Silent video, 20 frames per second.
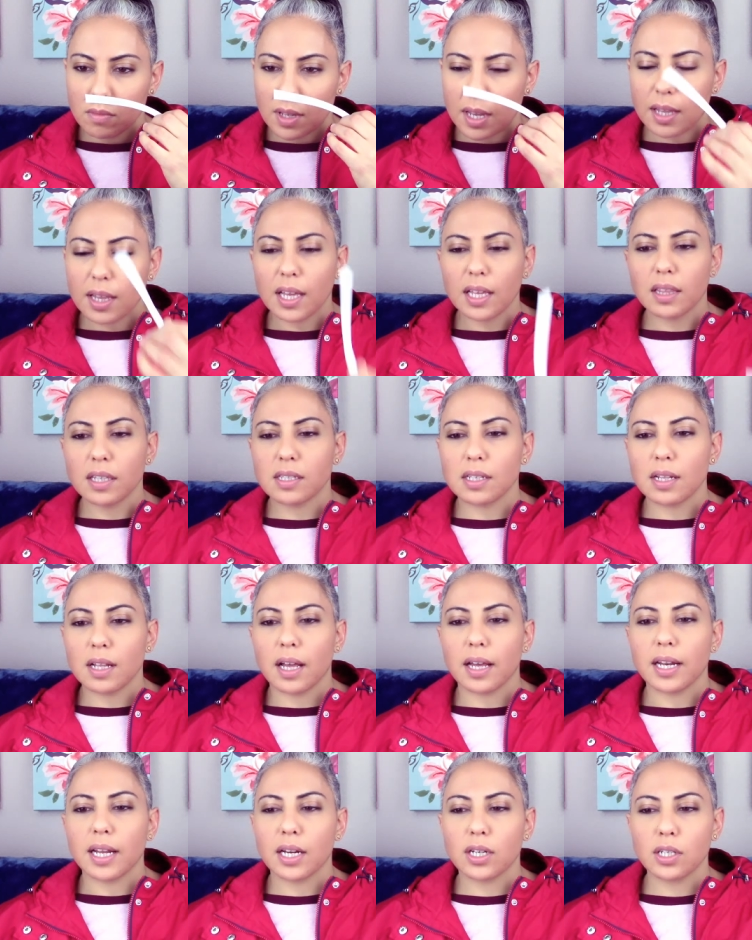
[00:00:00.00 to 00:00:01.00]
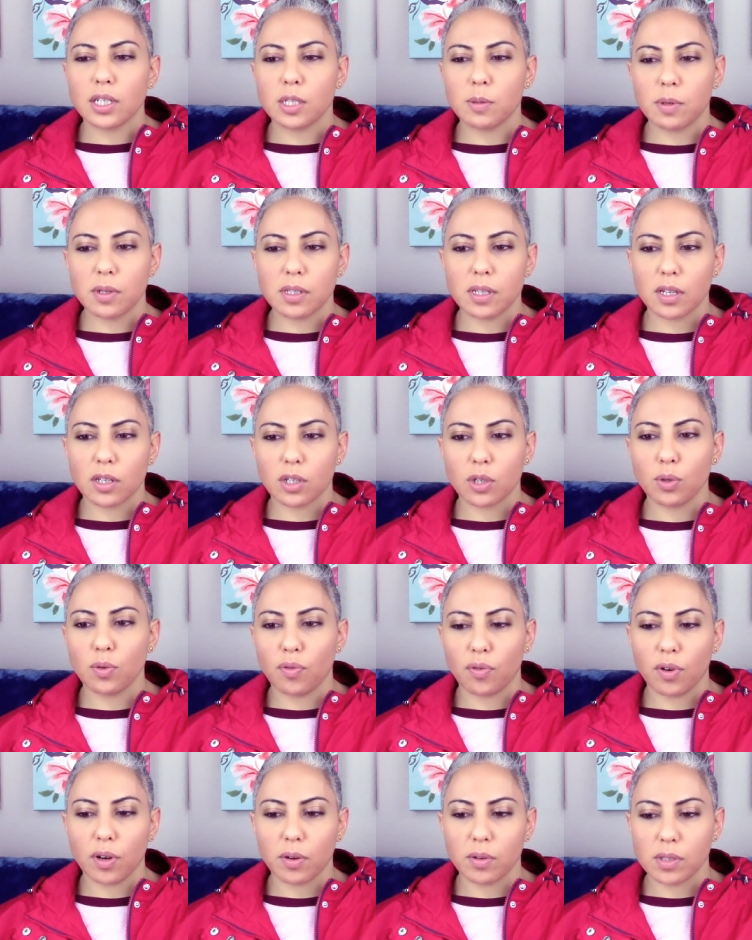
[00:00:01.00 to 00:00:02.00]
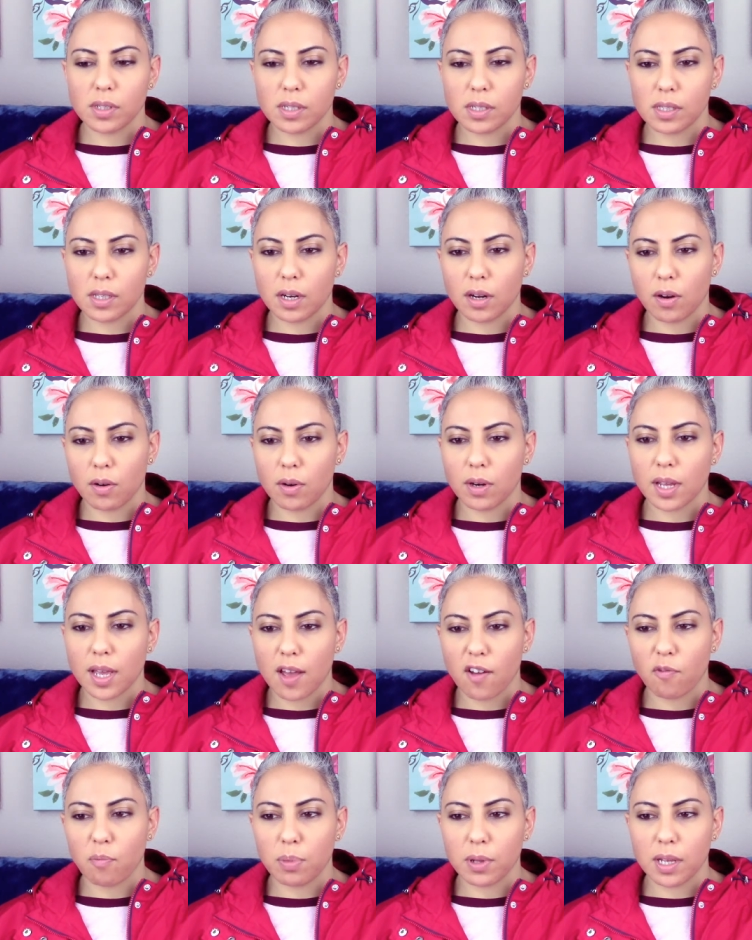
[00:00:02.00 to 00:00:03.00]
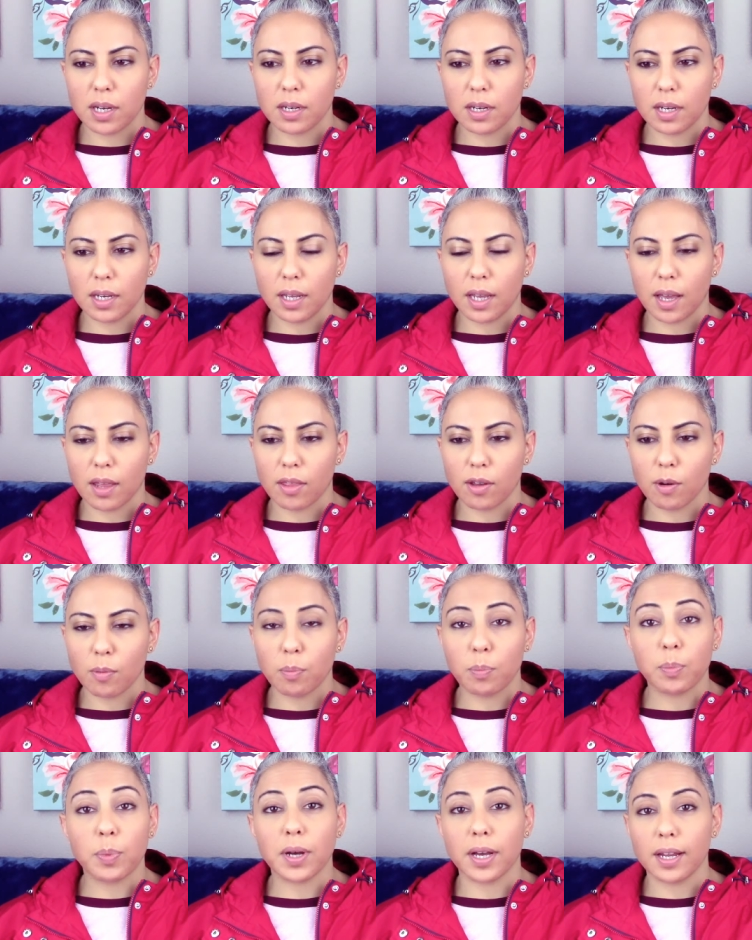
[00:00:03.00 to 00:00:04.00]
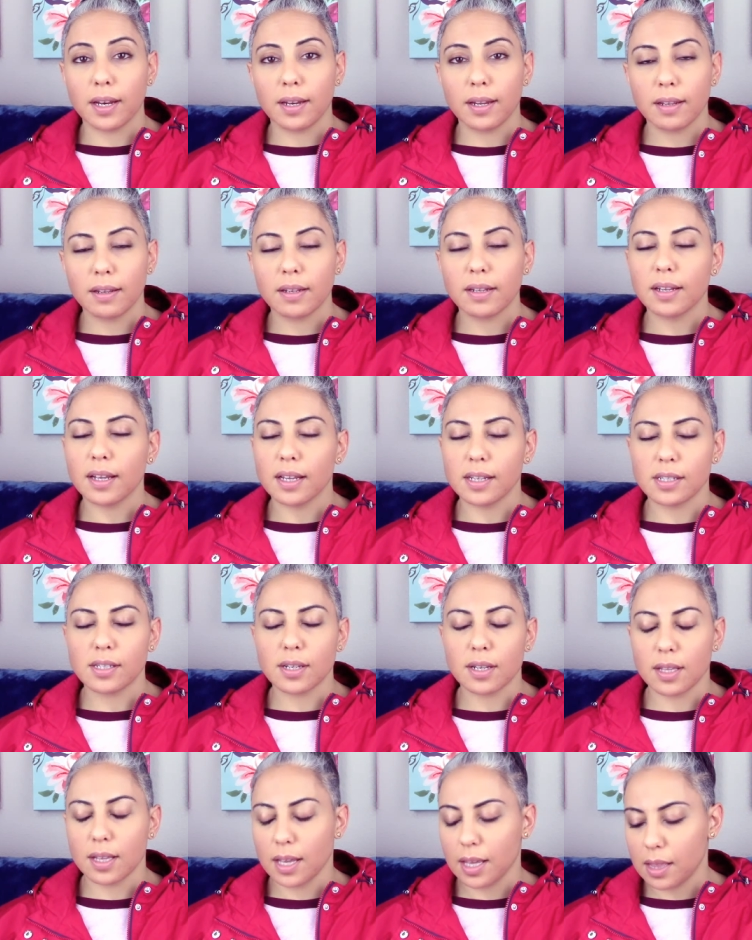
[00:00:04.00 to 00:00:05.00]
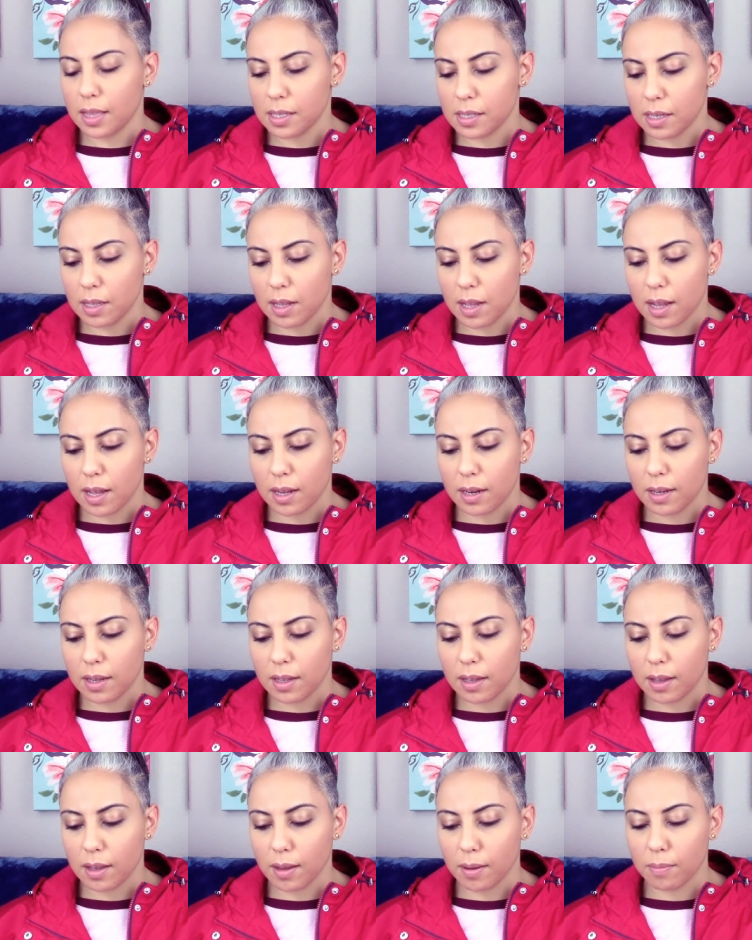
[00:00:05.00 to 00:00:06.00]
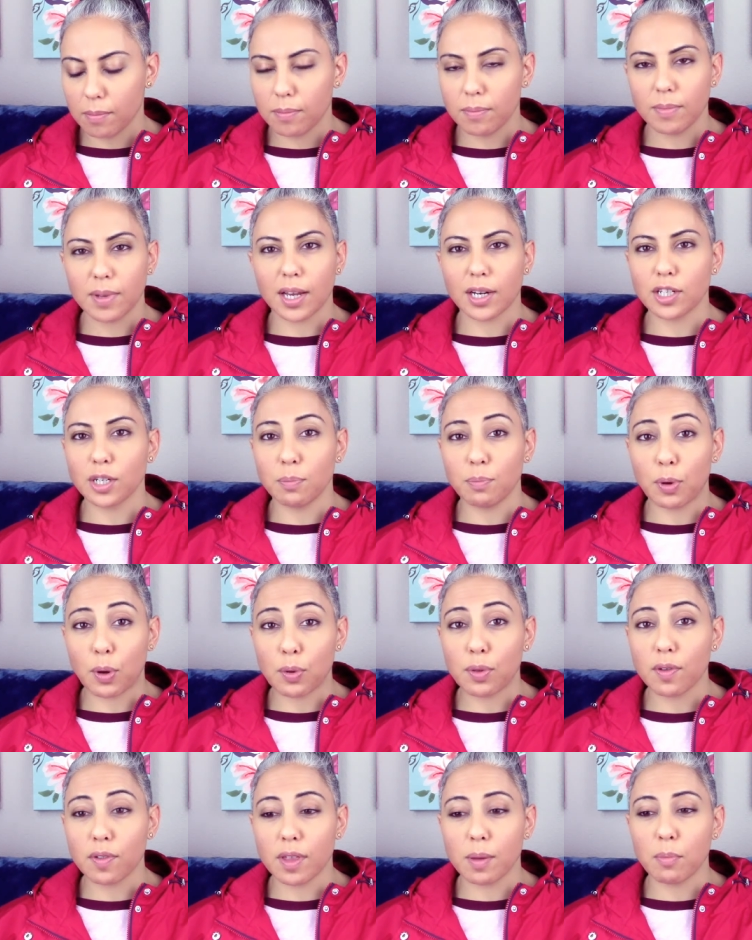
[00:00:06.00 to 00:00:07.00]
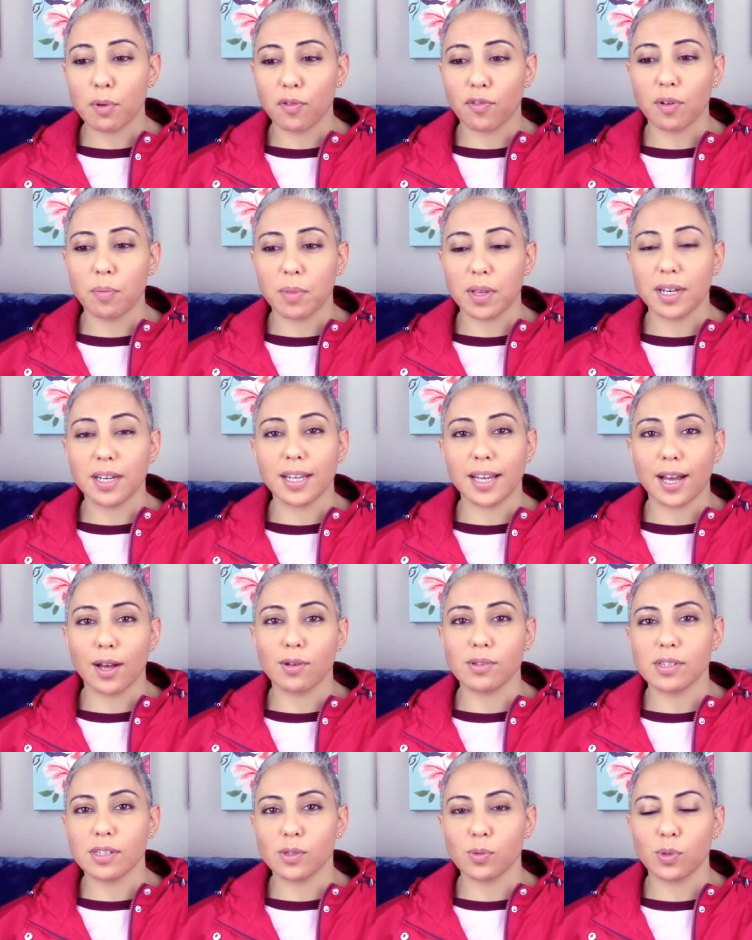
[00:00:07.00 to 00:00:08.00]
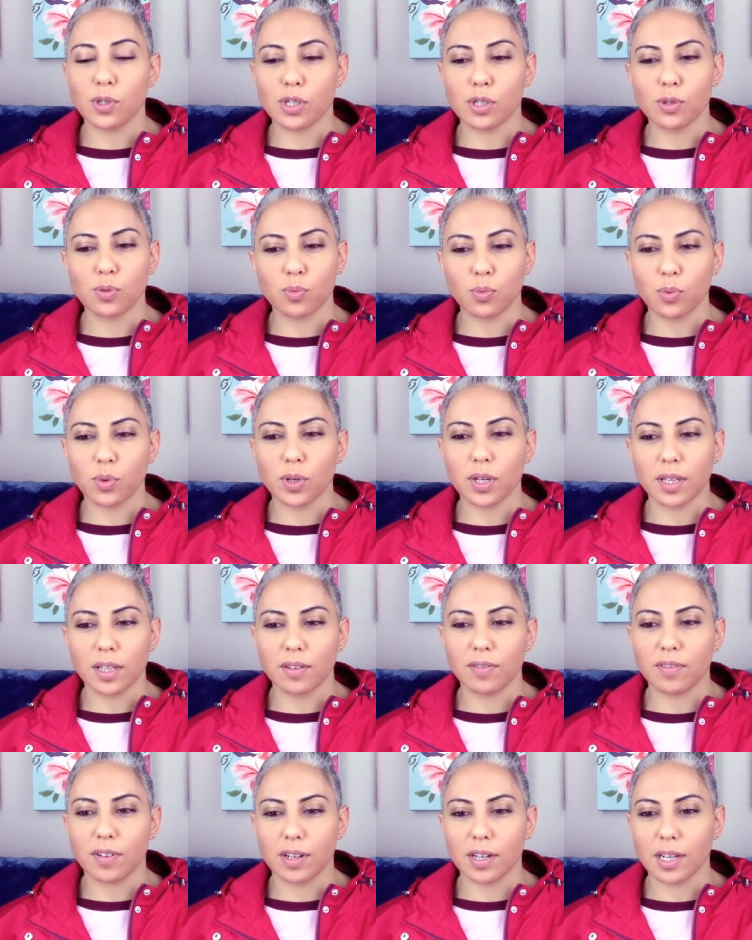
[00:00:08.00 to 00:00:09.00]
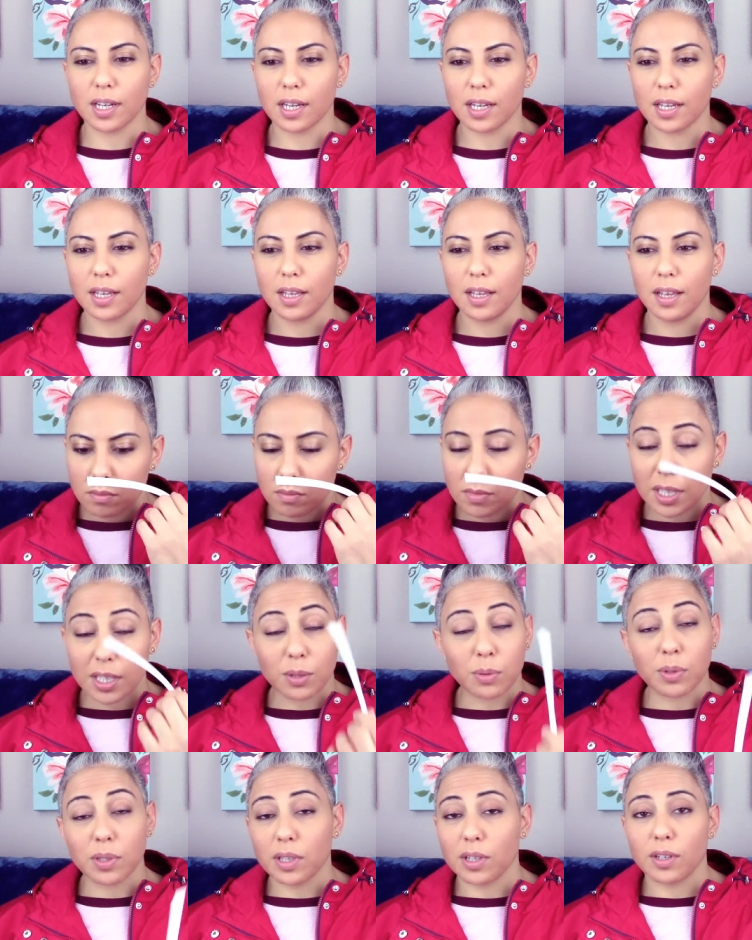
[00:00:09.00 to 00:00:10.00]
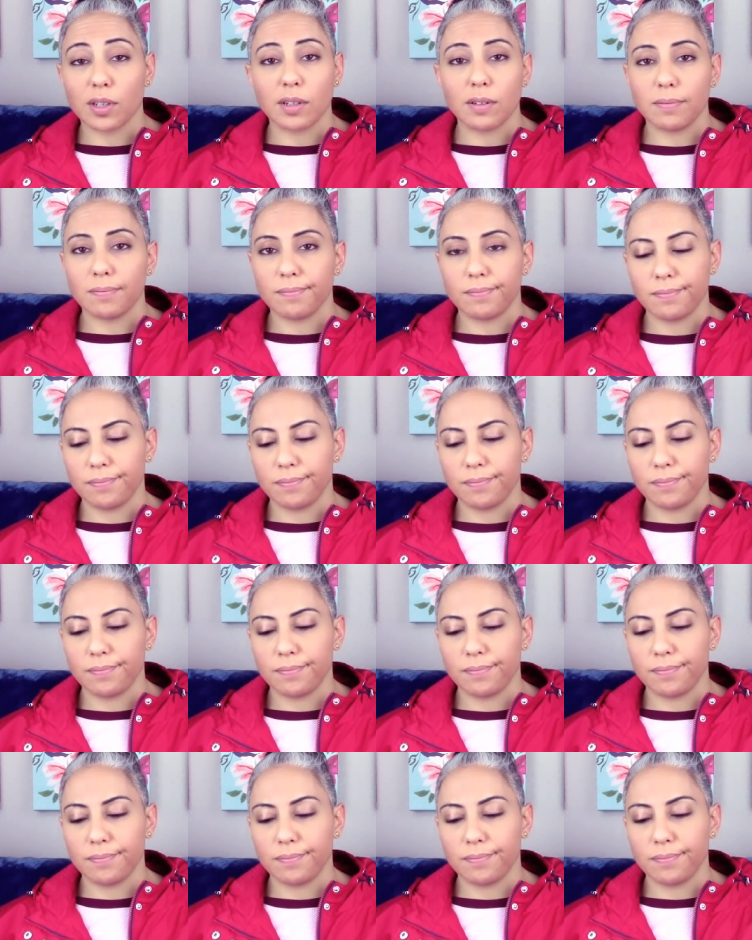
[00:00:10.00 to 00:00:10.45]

I like this a lot. It actually smells like two fragrances that I already have blended together, but I still like this a lot. Um, actually, both of them are from indie houses, which is really funny. It's really good.